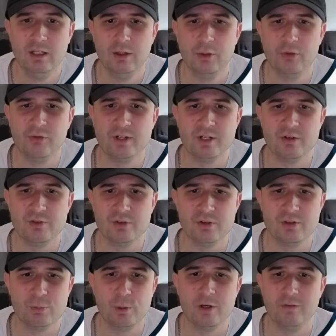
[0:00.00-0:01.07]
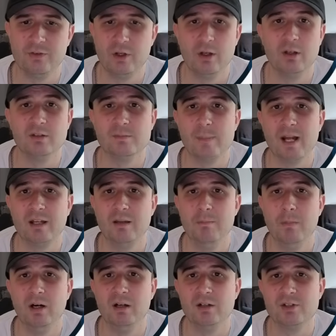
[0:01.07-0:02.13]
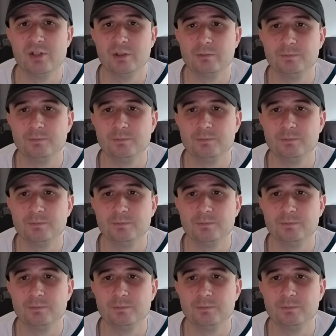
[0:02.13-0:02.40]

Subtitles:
$312 back in March.